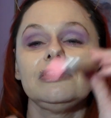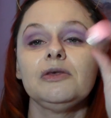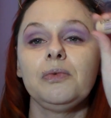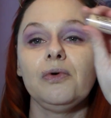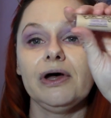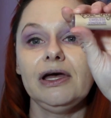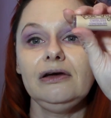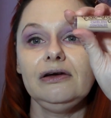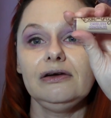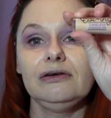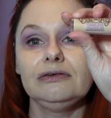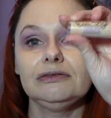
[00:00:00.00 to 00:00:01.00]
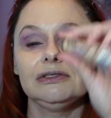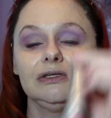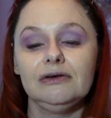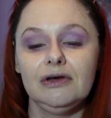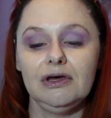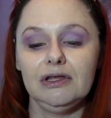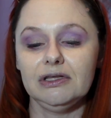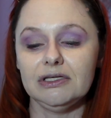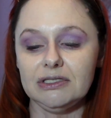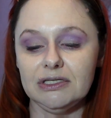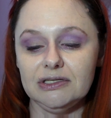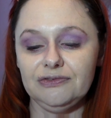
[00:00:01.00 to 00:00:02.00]
The Boing.
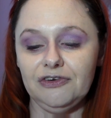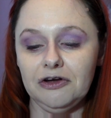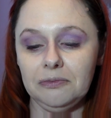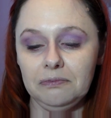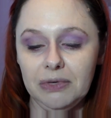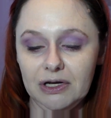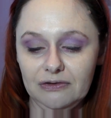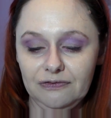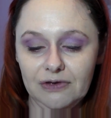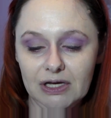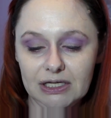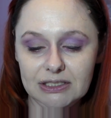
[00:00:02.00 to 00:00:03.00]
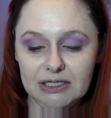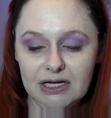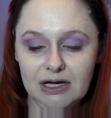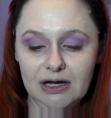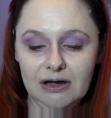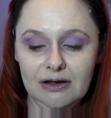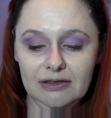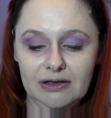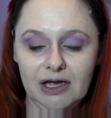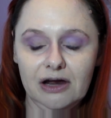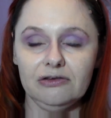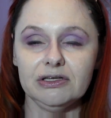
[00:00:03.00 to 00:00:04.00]
This is from Benefit, the
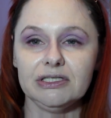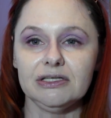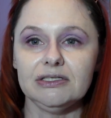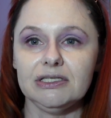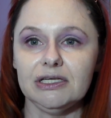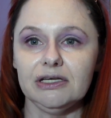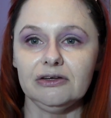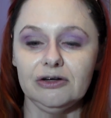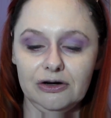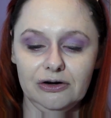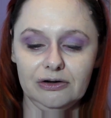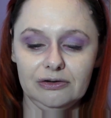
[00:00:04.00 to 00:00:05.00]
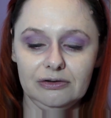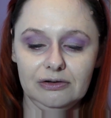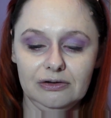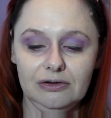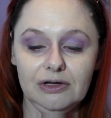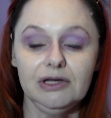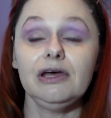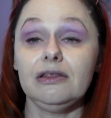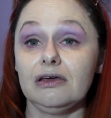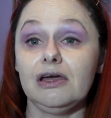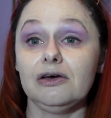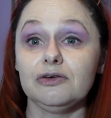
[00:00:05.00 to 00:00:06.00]
Careless Concealer. Yeah,
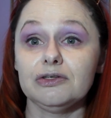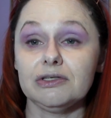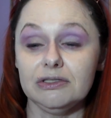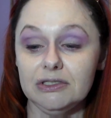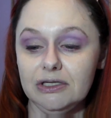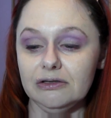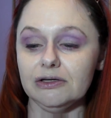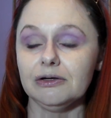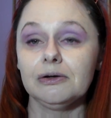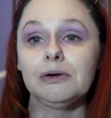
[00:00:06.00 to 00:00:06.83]
the Careless Concealer.